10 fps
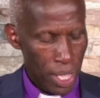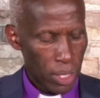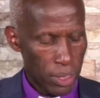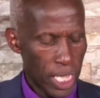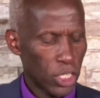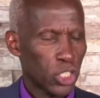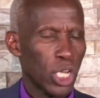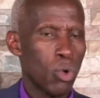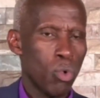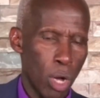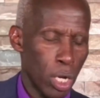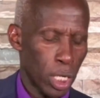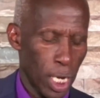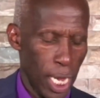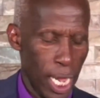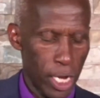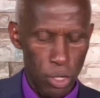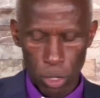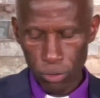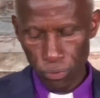They shall walk and
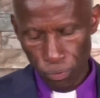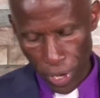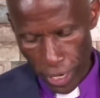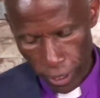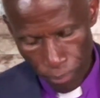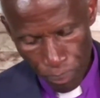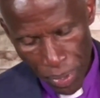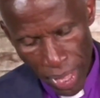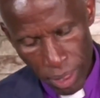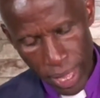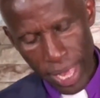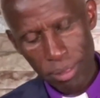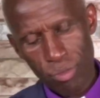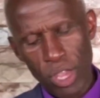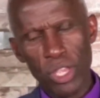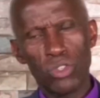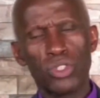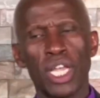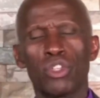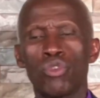not faint. There are things
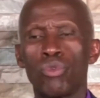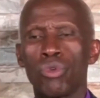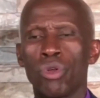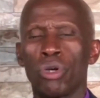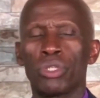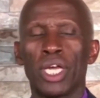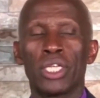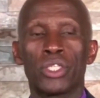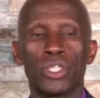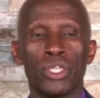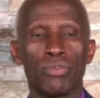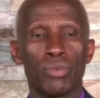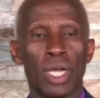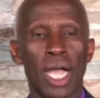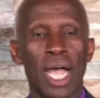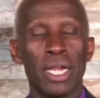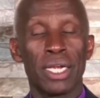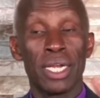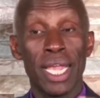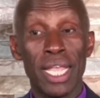that you will not achieve
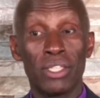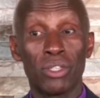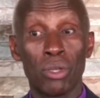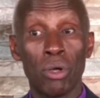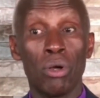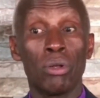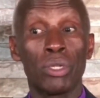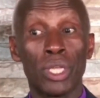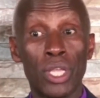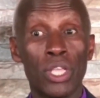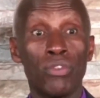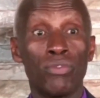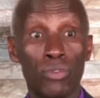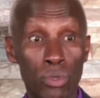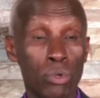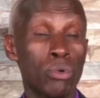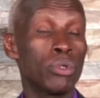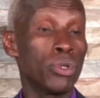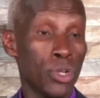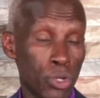unless God gives you
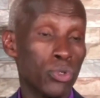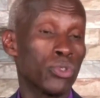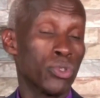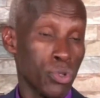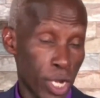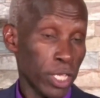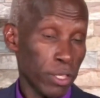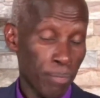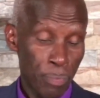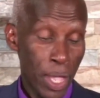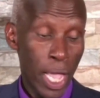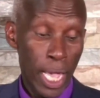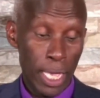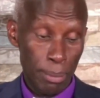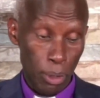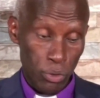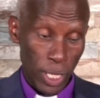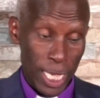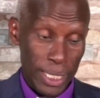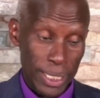new strength. And the Bible
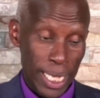says,